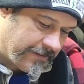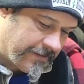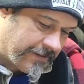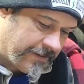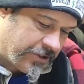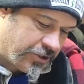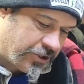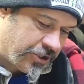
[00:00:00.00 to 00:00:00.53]

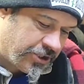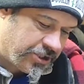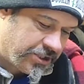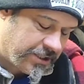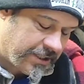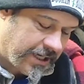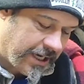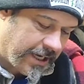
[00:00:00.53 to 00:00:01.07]
It's
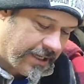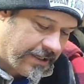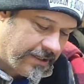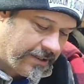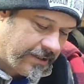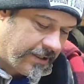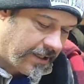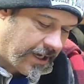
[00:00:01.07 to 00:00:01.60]
just
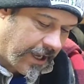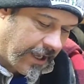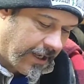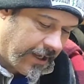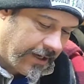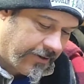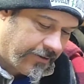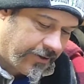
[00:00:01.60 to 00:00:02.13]

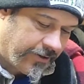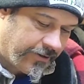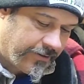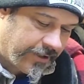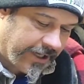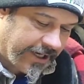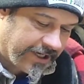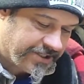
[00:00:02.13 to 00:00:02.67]
I don't know.
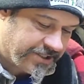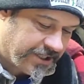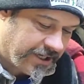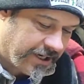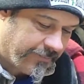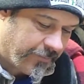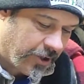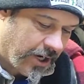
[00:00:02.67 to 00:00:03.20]
Like I said,
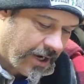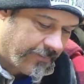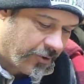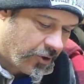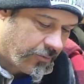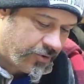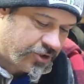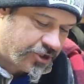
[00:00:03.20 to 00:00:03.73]
I'm
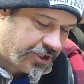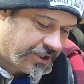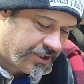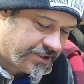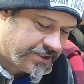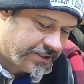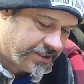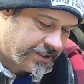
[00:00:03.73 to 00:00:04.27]
no
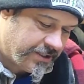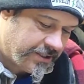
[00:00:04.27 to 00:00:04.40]
machinist.